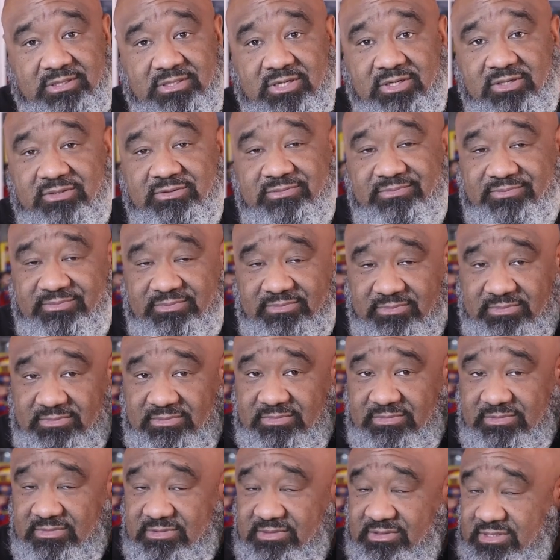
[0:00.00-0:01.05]
So
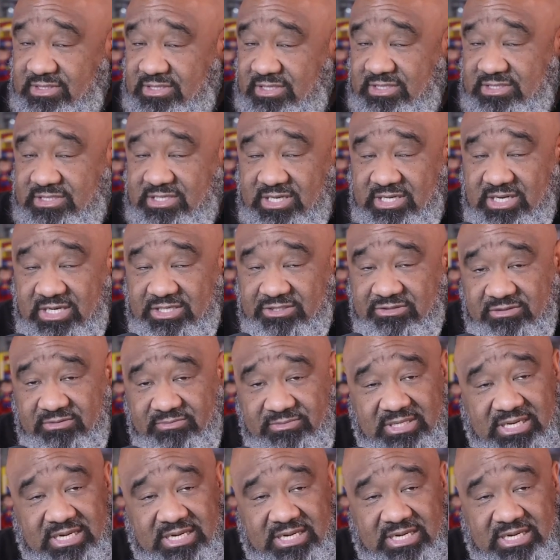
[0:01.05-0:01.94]
it's a conundrum.